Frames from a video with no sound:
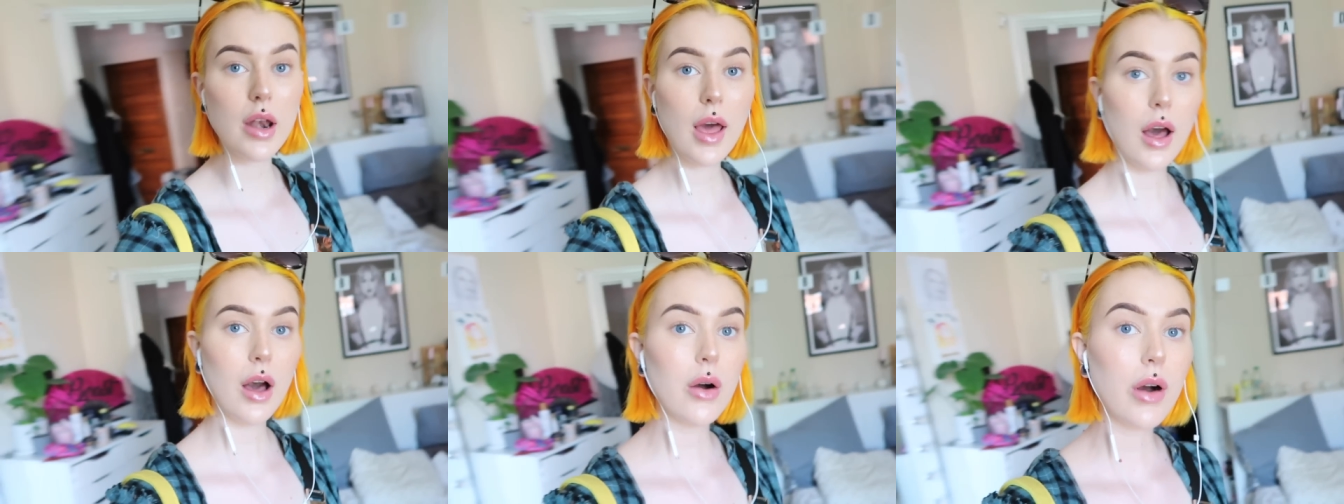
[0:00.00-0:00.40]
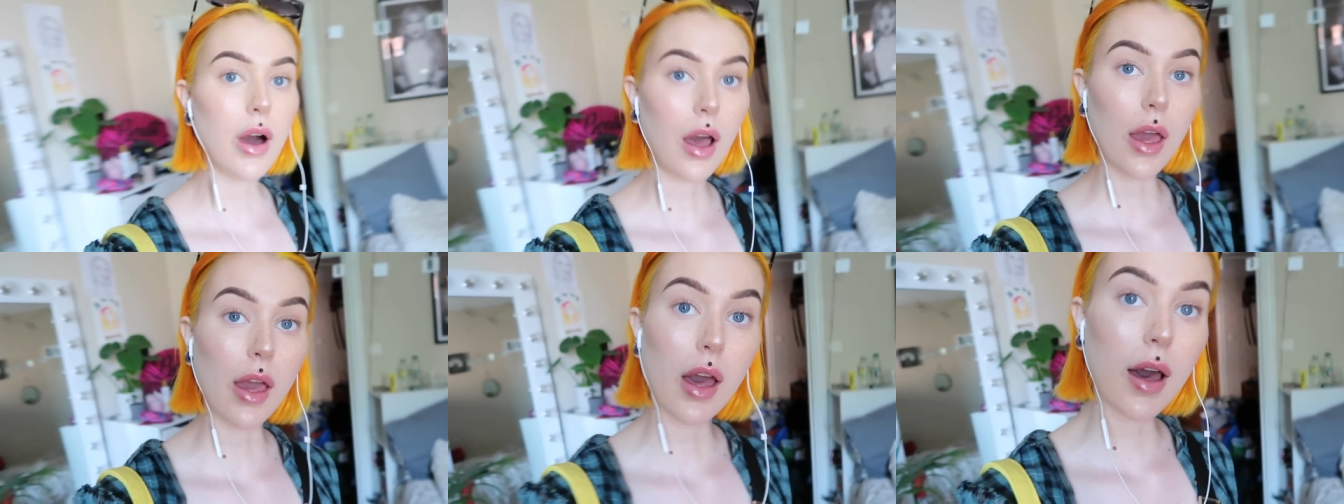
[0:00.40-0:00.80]
Now
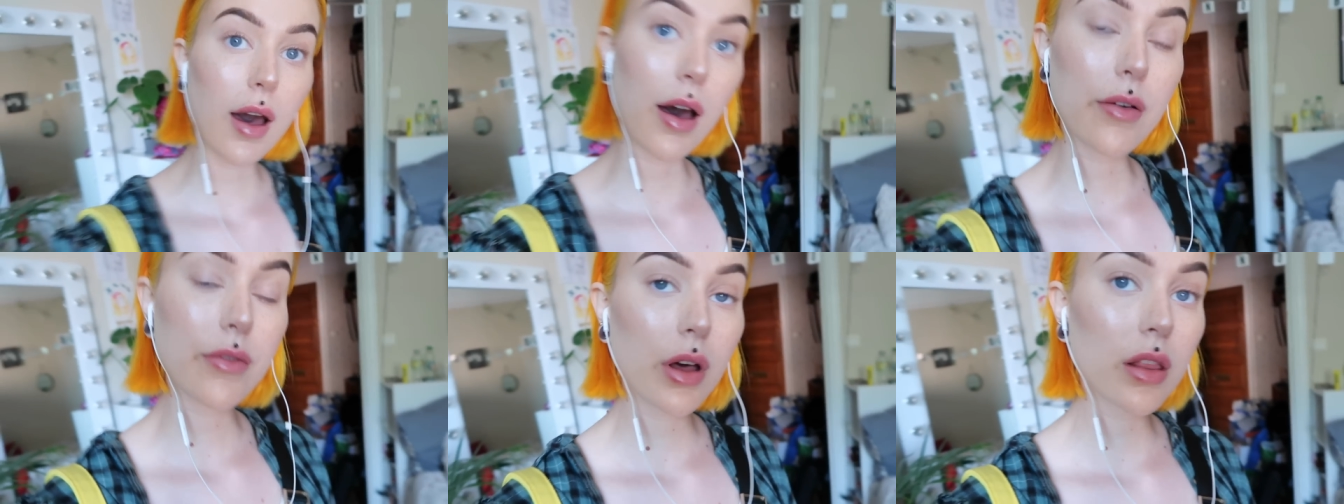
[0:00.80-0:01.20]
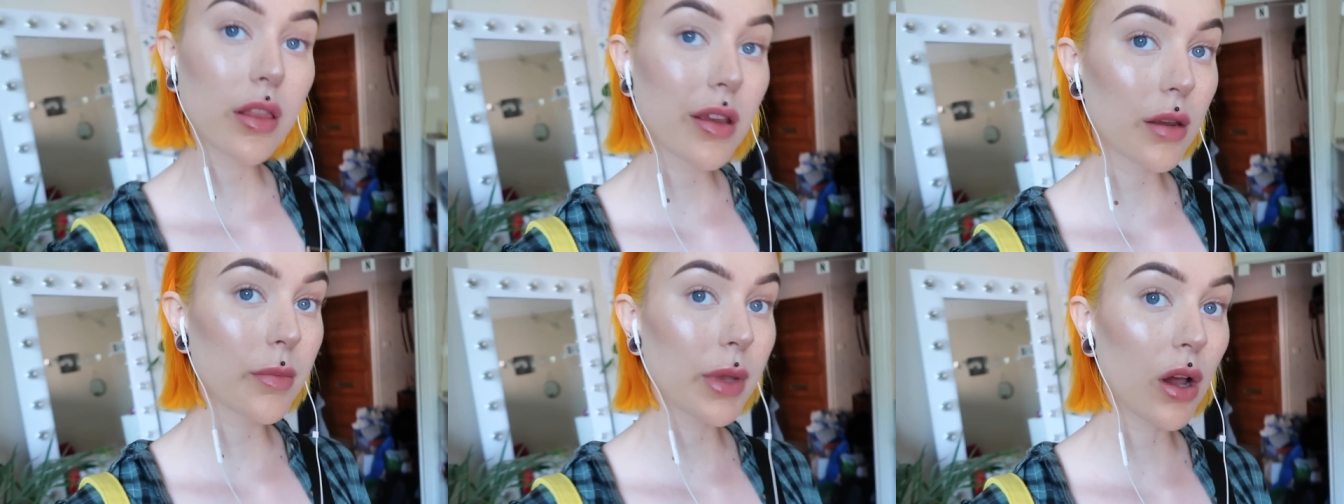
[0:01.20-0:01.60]
I have a
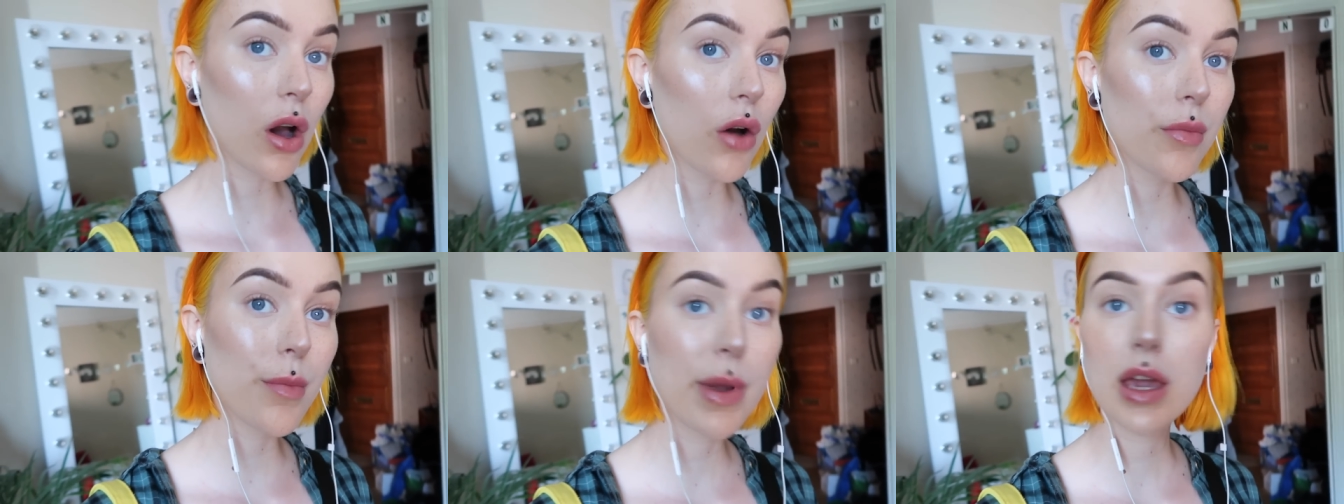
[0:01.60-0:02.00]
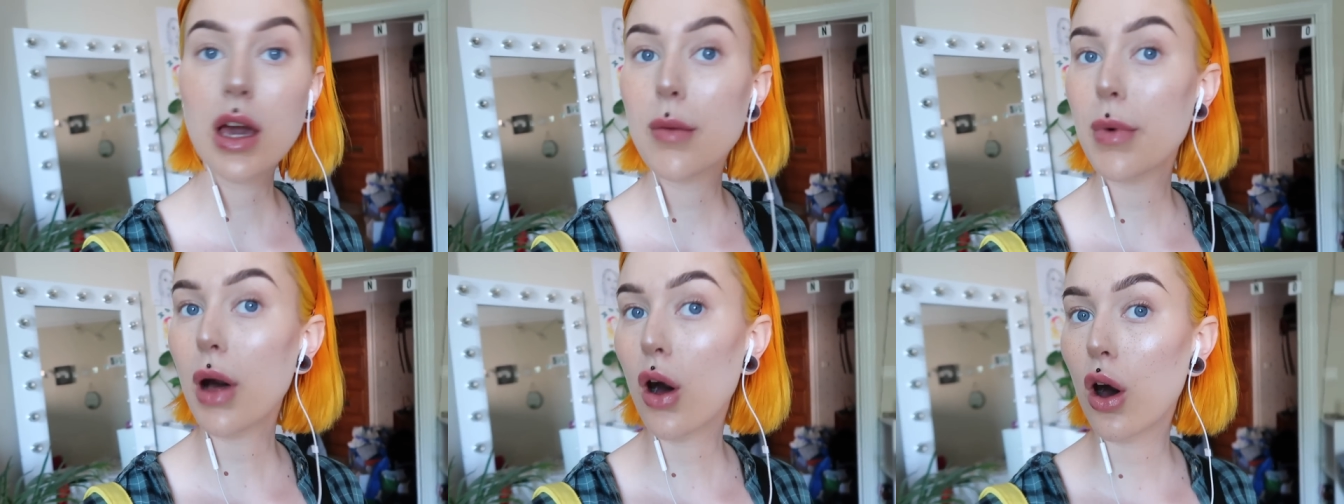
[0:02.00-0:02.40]
little bit of
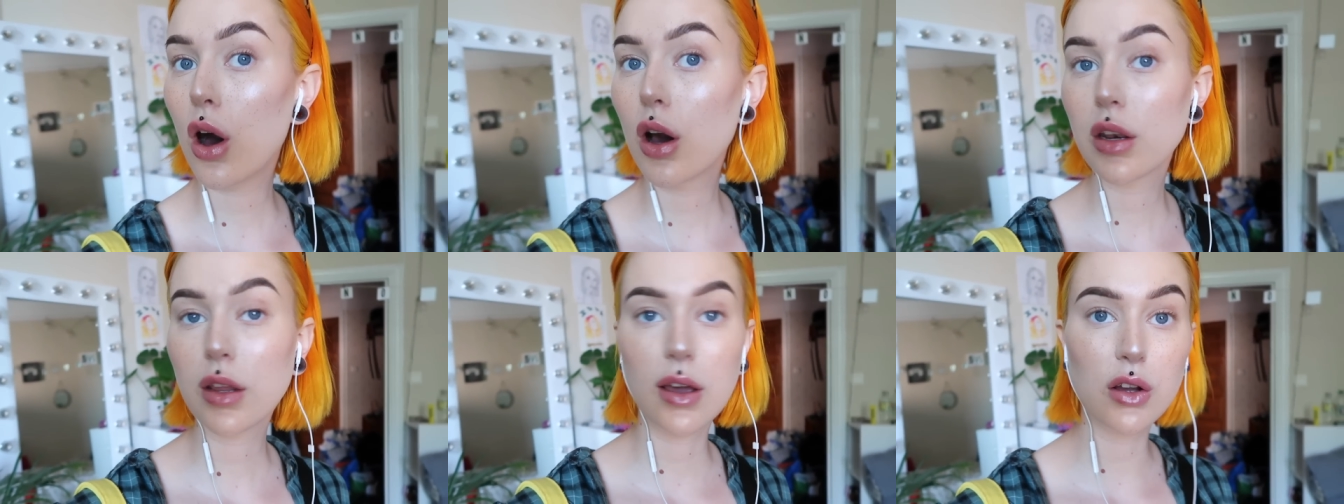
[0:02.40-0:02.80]
makeup on.